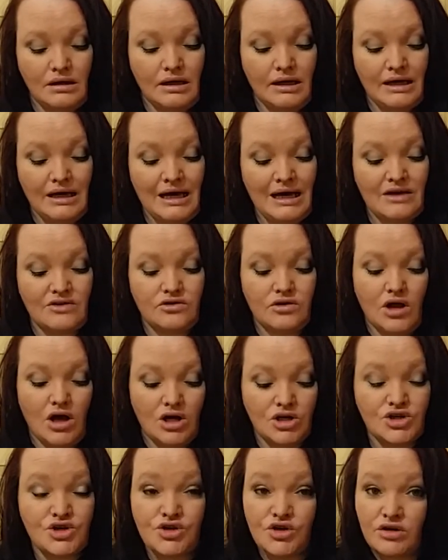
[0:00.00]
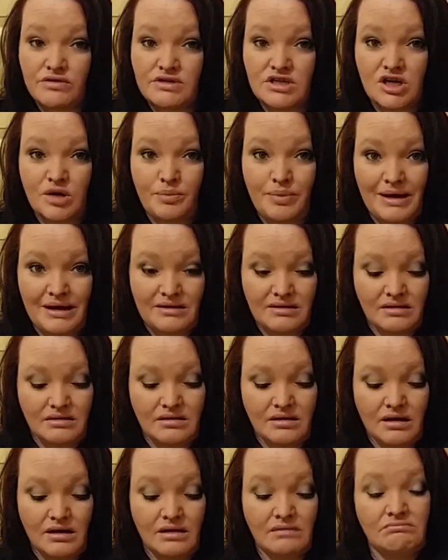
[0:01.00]
It has large storage
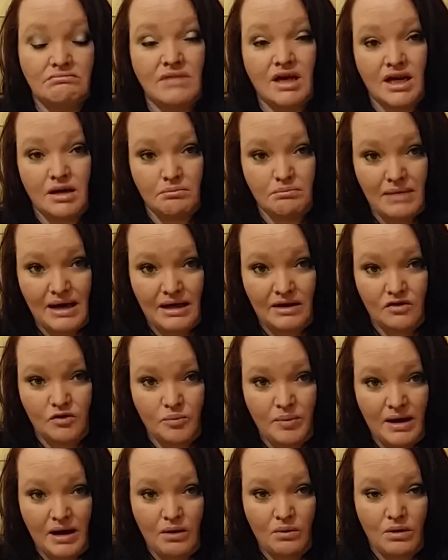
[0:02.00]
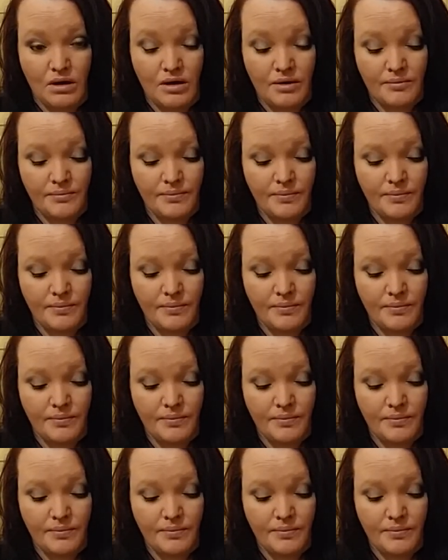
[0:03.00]
capacity and a mains power.